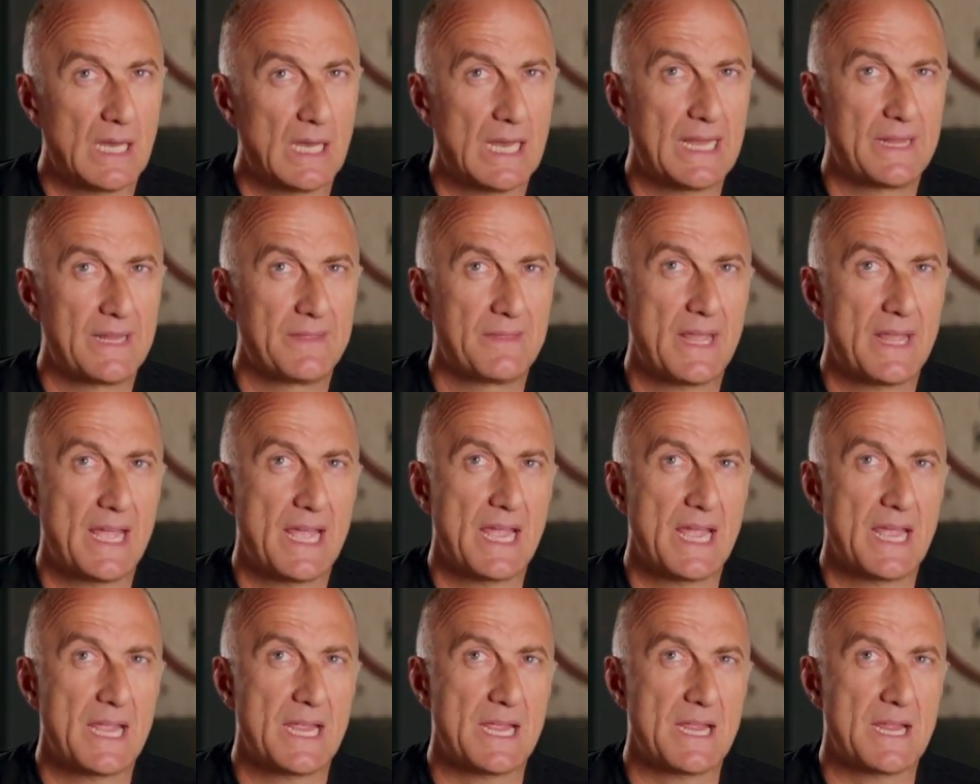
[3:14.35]
and
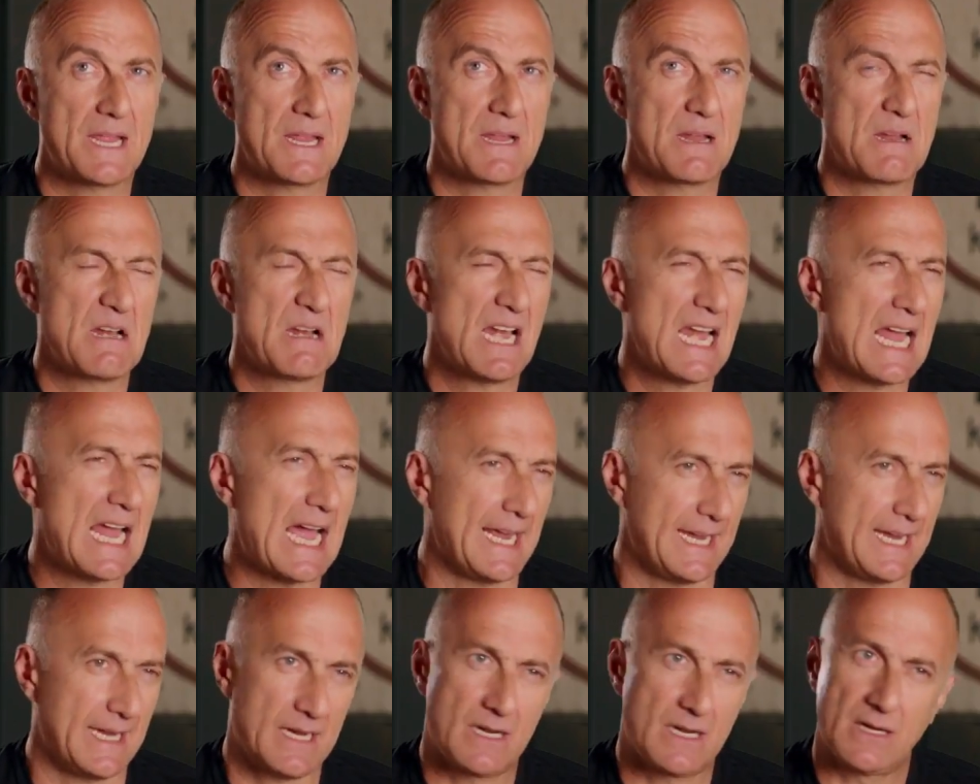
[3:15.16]
they
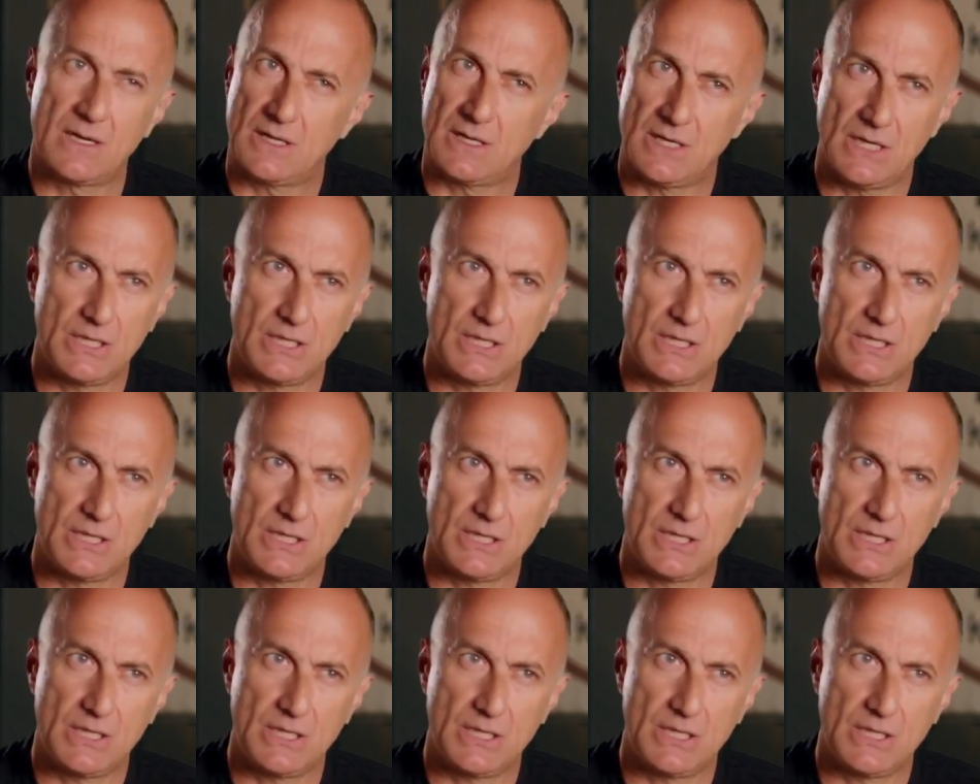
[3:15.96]
like